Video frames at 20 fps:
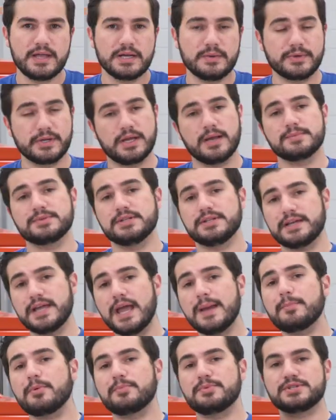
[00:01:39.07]
And when it comes to the
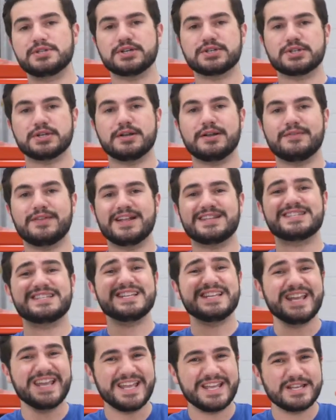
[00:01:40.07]
camber position, that's
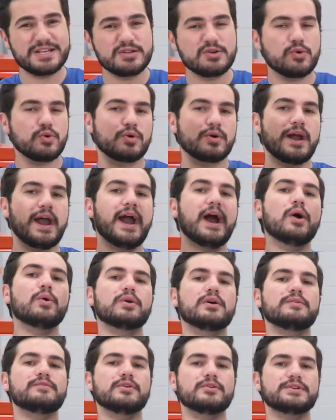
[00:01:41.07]
the in or
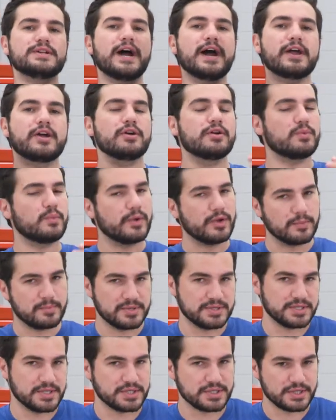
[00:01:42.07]
out of your tire and wheel
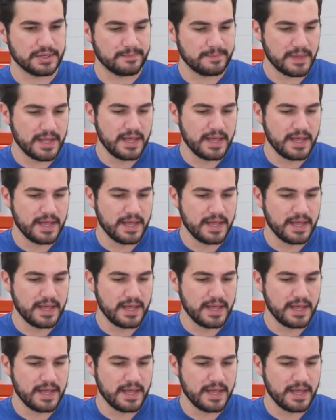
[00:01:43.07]
position.